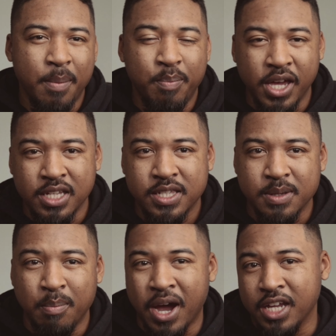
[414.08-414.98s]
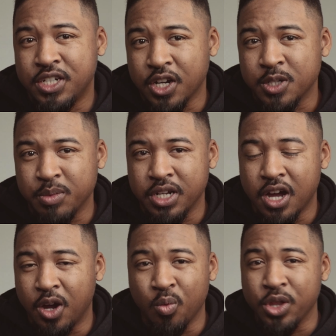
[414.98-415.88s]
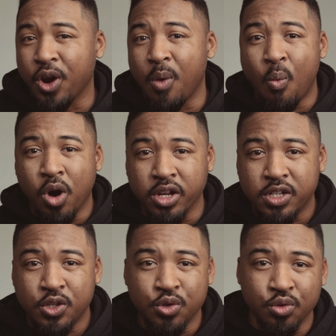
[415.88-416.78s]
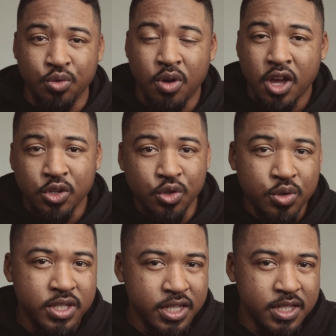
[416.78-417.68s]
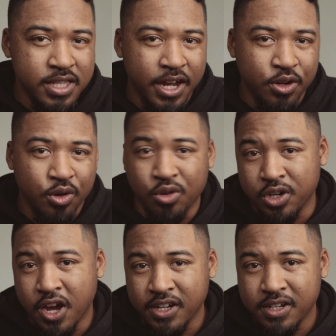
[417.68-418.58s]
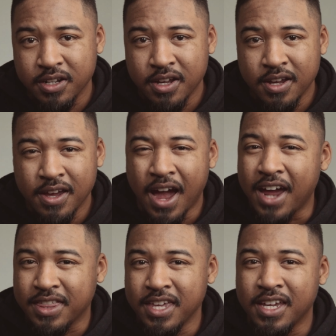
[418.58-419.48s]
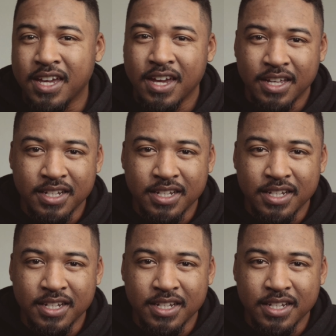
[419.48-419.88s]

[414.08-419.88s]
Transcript: base my judgment on whether I want to use this slider or not. I think